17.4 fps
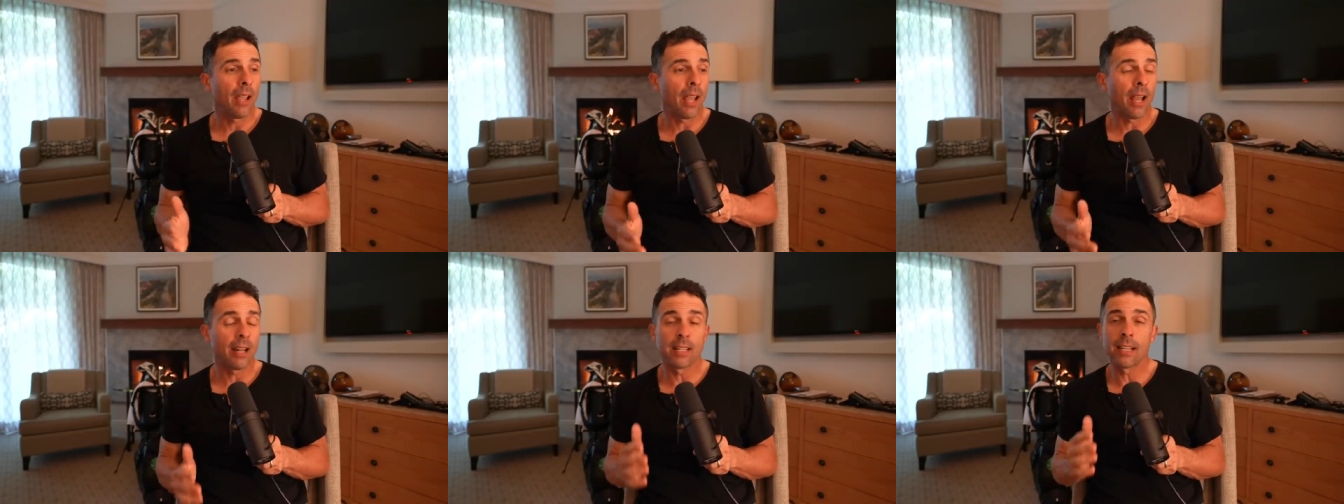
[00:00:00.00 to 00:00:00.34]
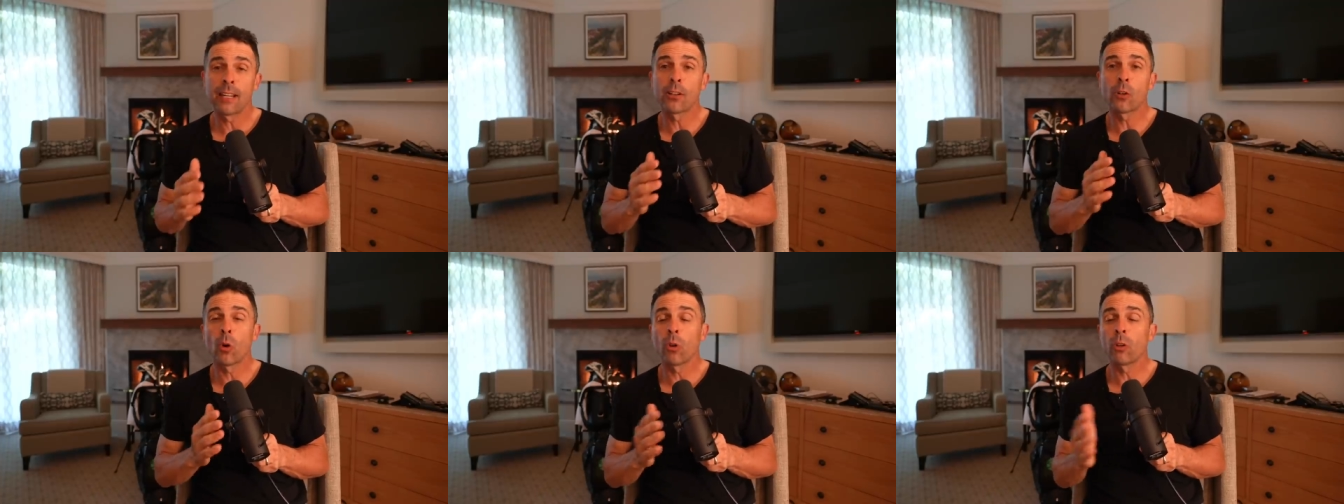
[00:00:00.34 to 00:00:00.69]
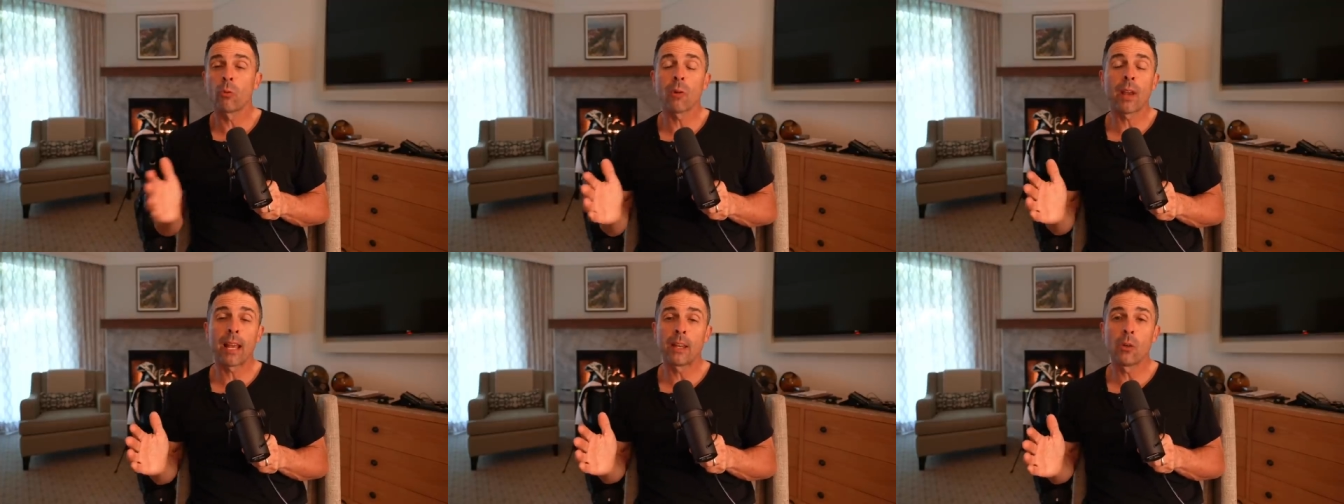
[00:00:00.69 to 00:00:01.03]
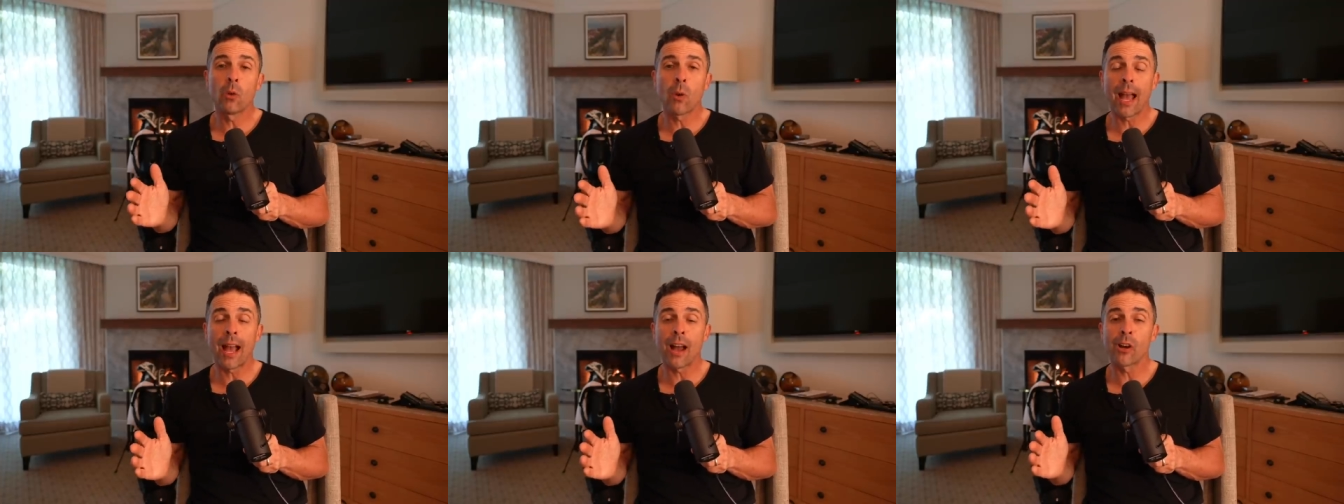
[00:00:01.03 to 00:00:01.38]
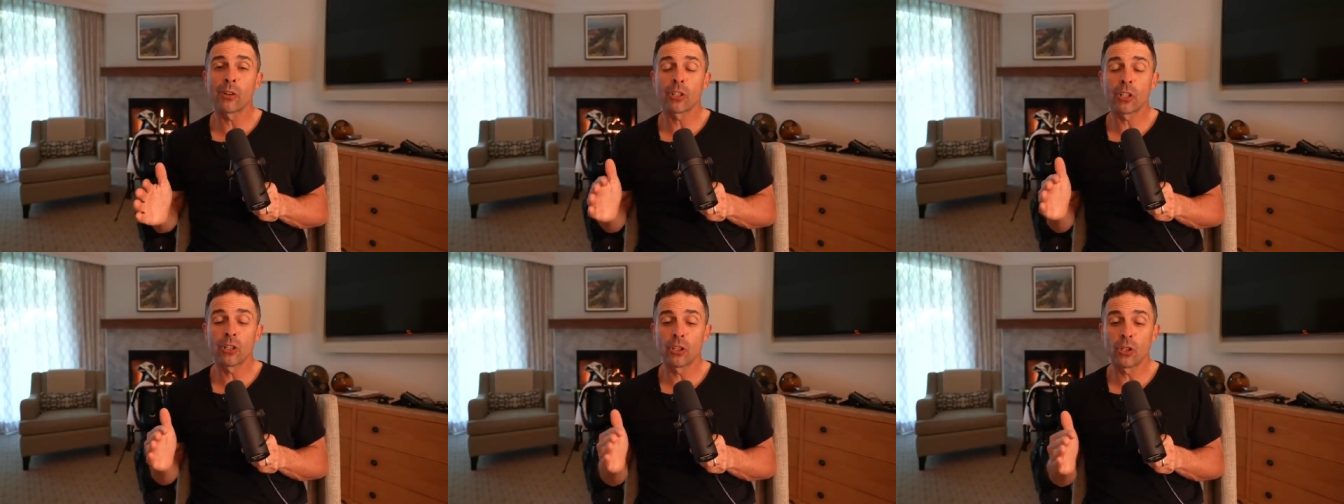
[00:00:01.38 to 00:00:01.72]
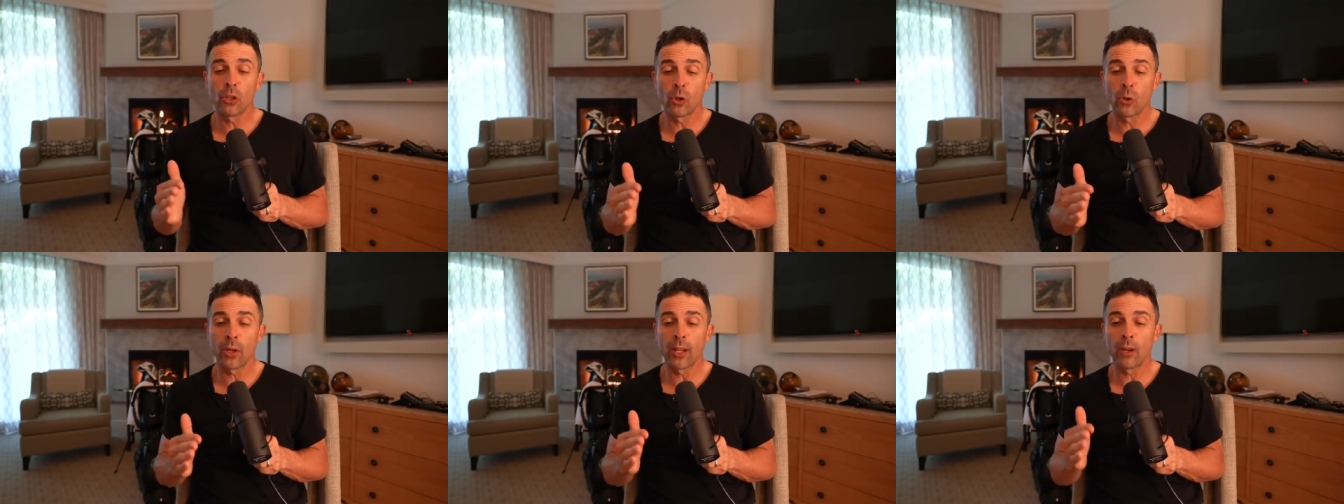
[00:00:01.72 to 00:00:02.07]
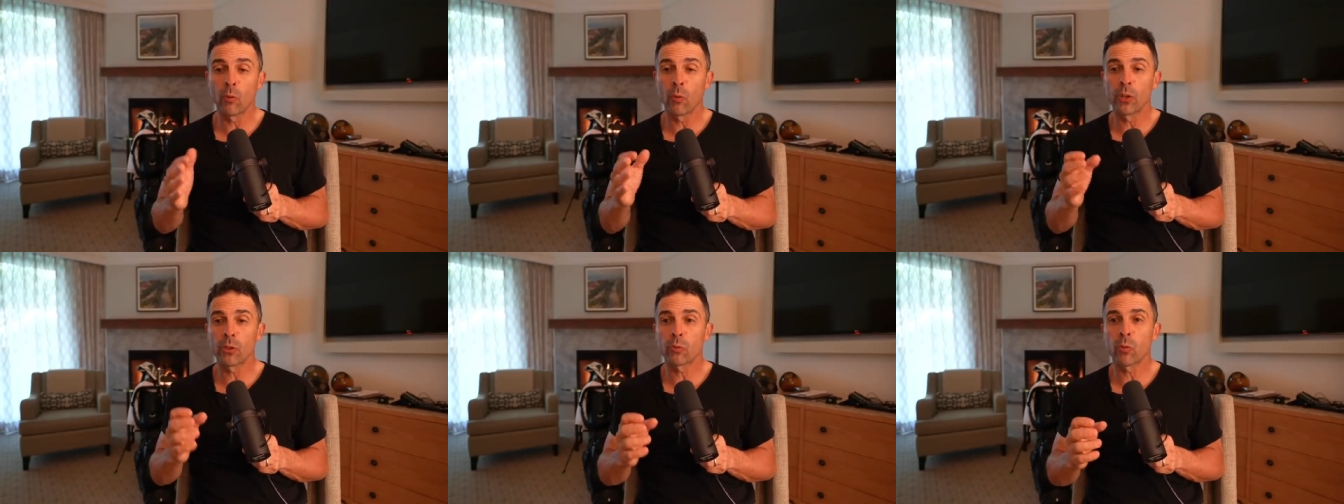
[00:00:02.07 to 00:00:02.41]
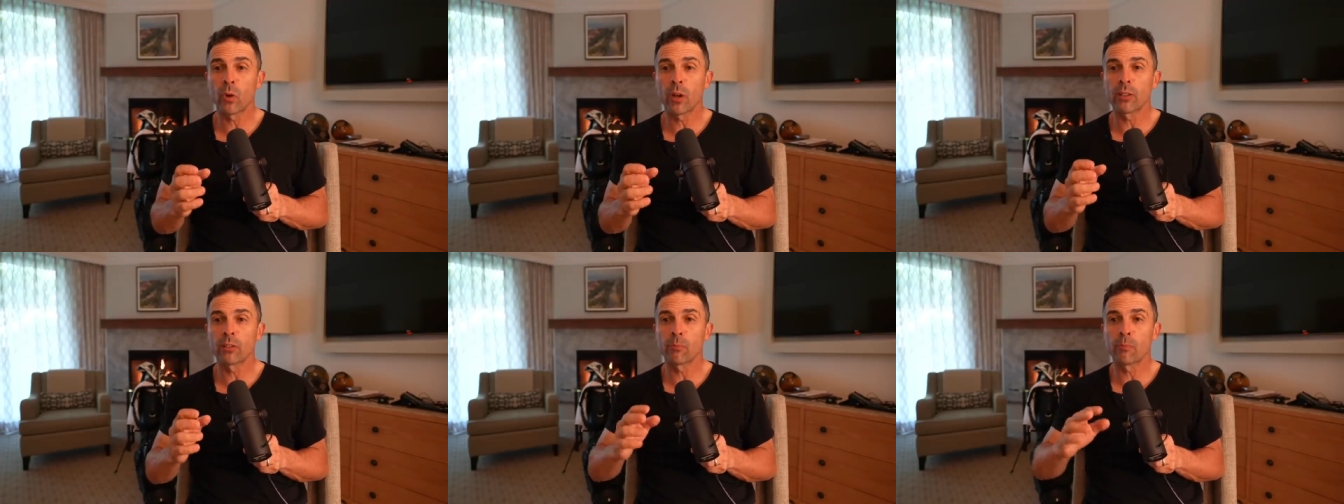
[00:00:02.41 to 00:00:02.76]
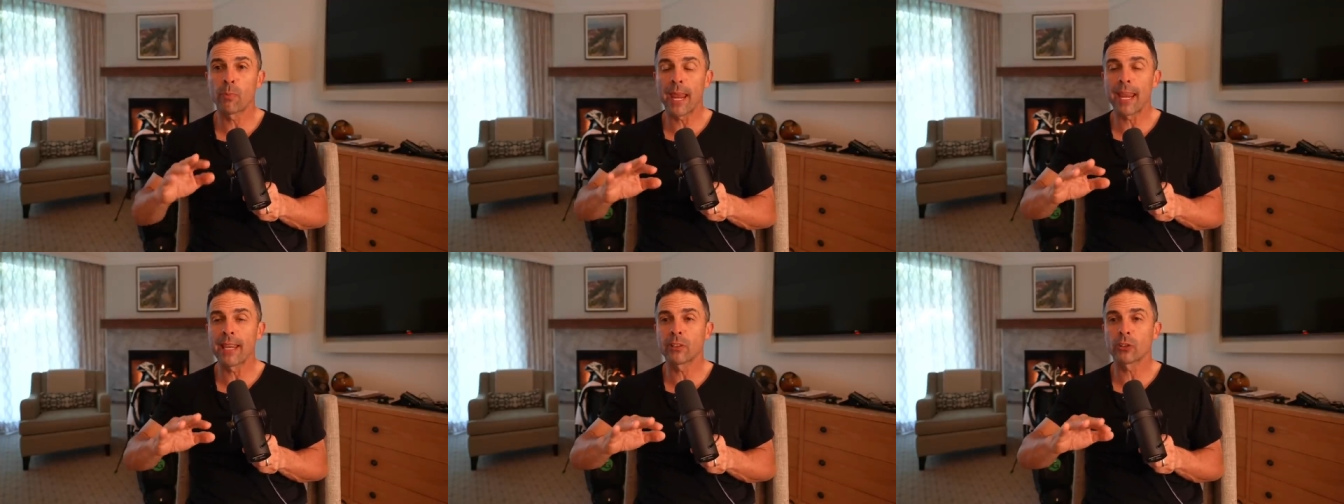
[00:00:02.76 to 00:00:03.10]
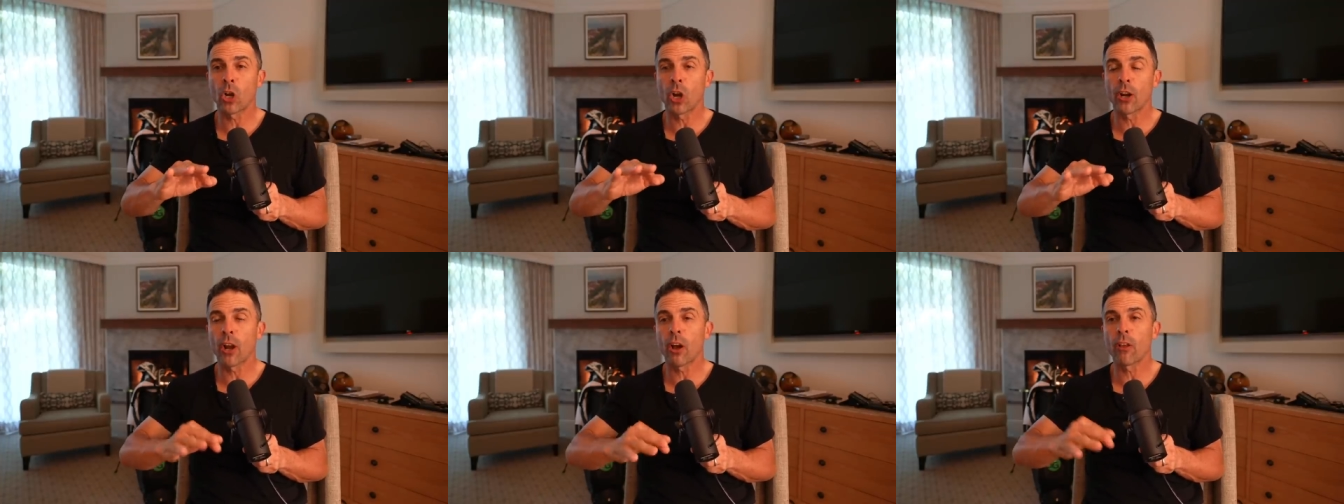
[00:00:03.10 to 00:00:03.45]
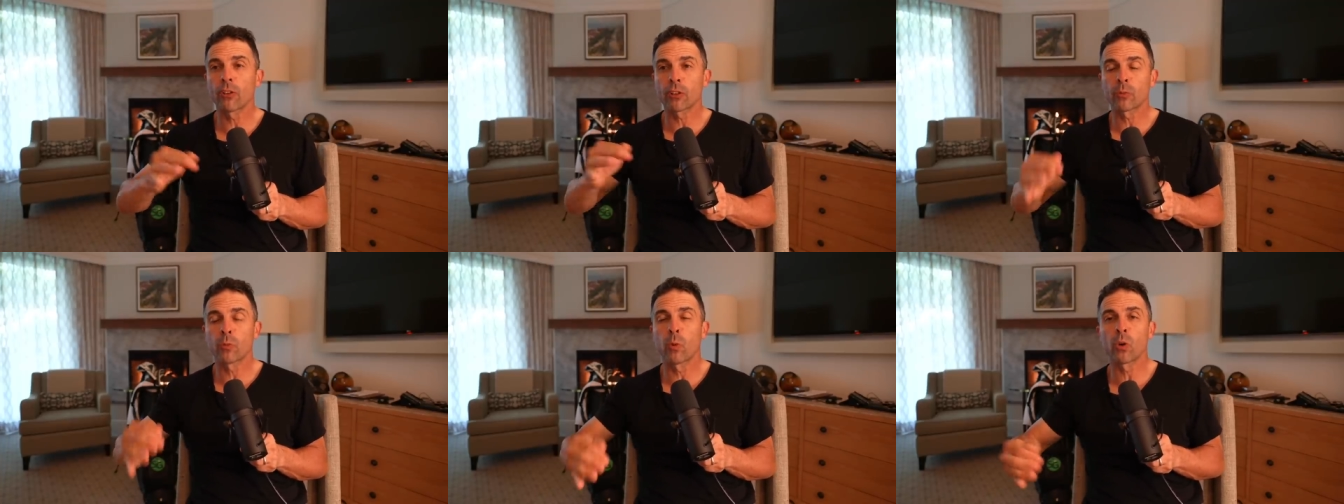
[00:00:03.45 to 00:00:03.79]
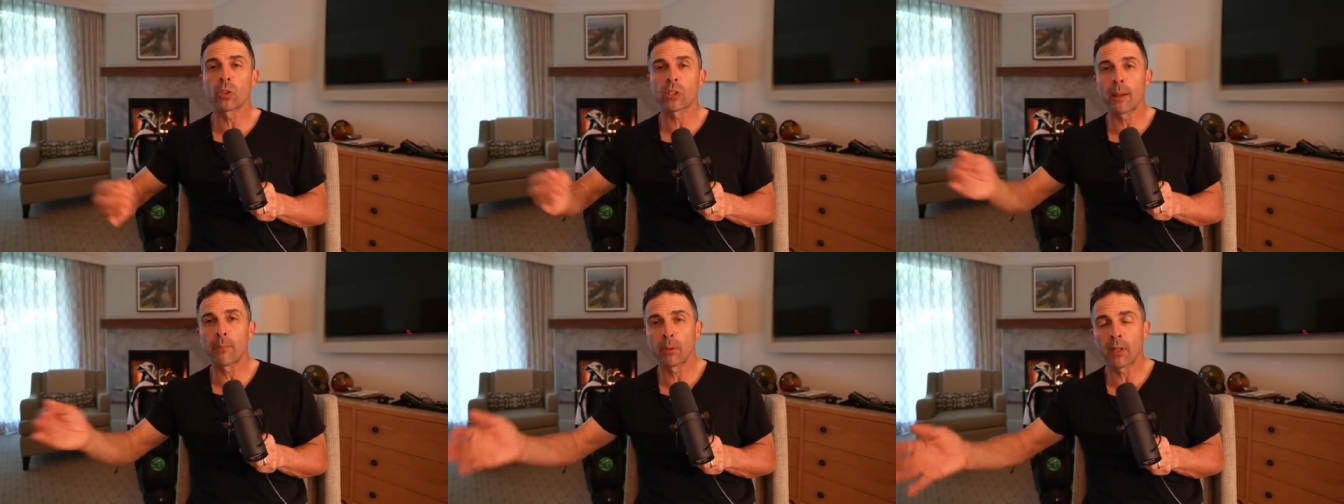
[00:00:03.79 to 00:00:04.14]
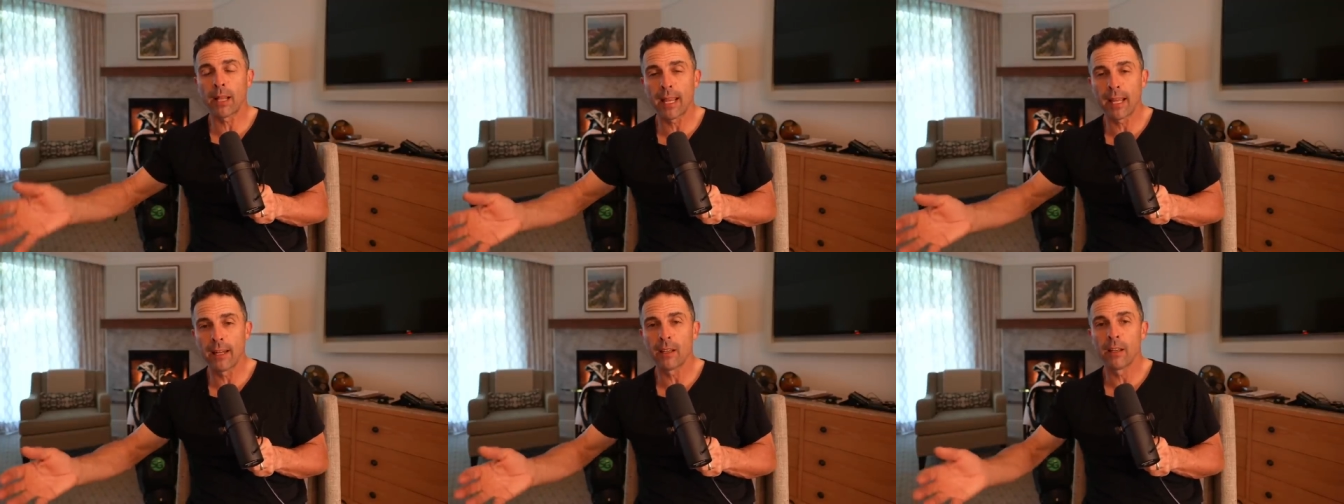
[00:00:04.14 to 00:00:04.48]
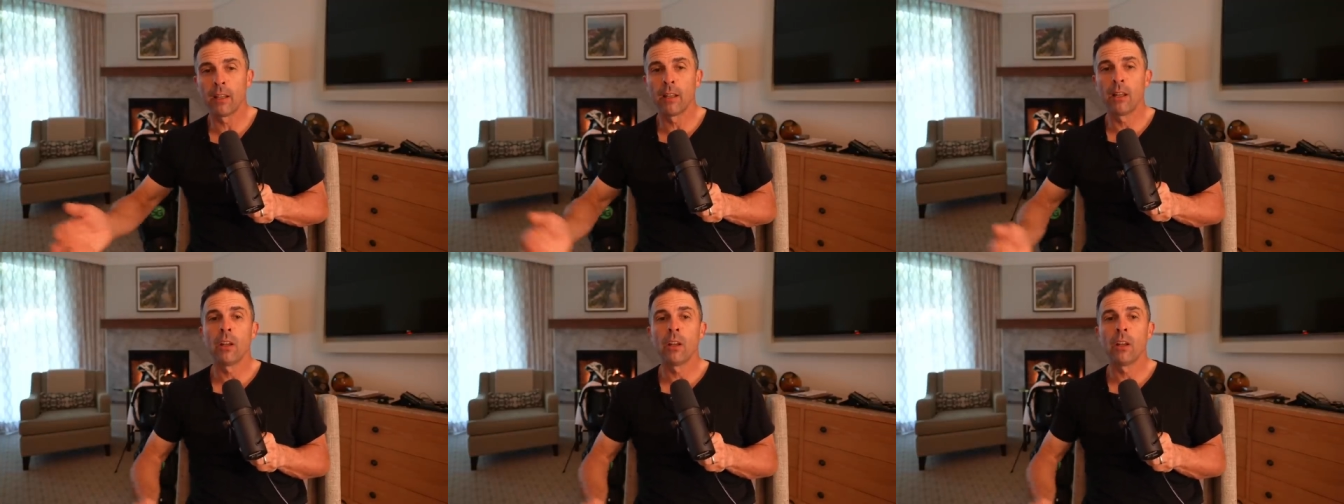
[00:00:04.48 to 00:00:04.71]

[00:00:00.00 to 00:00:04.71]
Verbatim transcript: I did it the only way I knew how to do it, which was based on other sports I played.